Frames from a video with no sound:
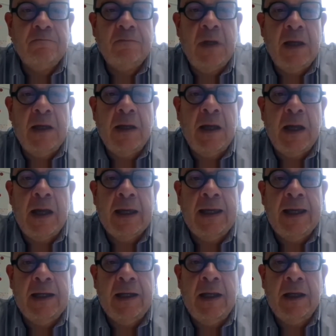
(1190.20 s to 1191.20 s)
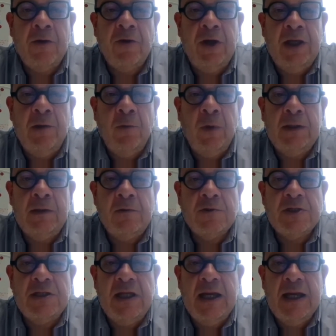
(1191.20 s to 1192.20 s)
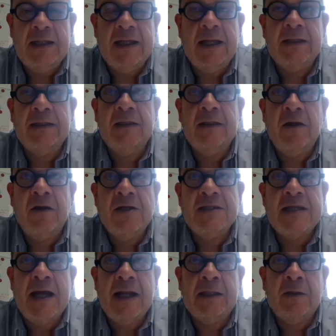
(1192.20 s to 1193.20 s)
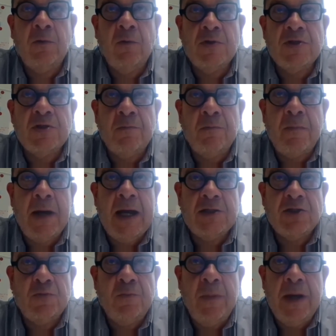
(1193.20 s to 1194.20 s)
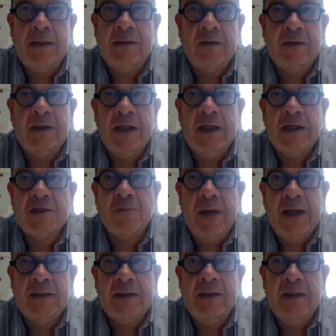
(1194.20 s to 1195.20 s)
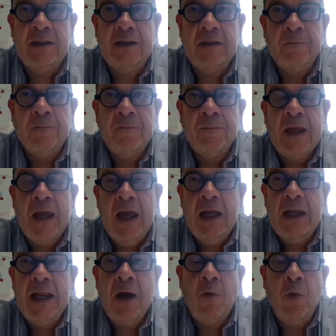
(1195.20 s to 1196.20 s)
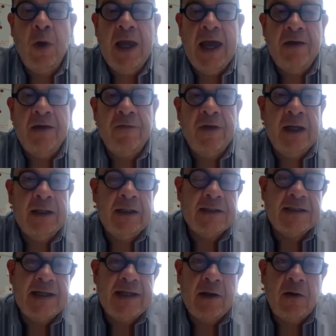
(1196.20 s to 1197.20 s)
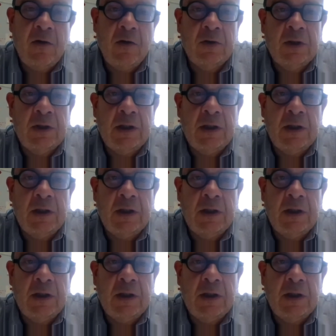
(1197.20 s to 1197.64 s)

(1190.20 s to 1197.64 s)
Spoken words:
I can agree with Lucia that the result was much better than expected. Now we have the second